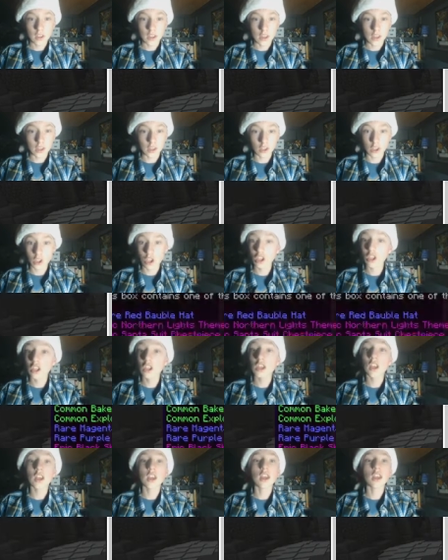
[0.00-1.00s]
And look
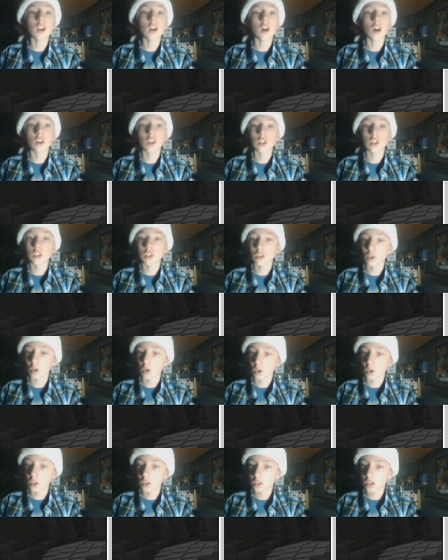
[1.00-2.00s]
at all this
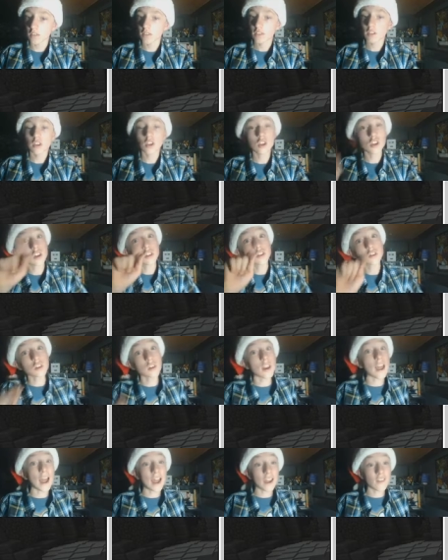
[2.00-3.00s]
glorious stuff. There's also an
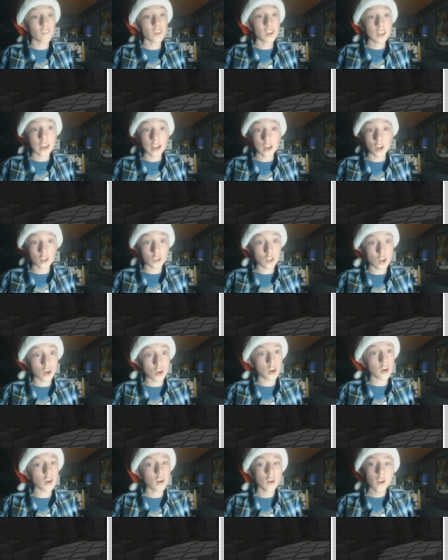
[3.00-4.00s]
advent
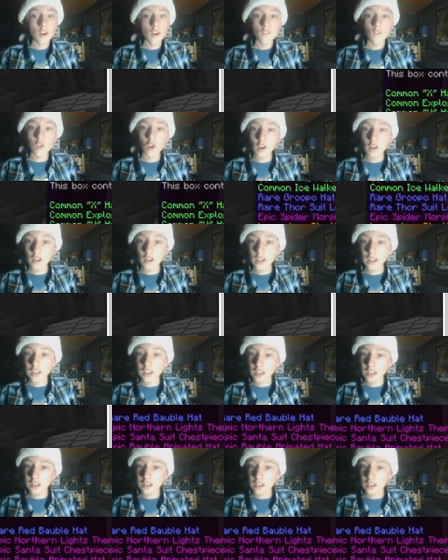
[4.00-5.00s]
calendar for it,
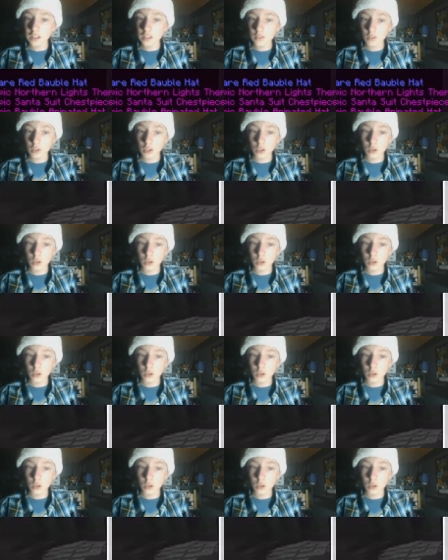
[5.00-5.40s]
and that's really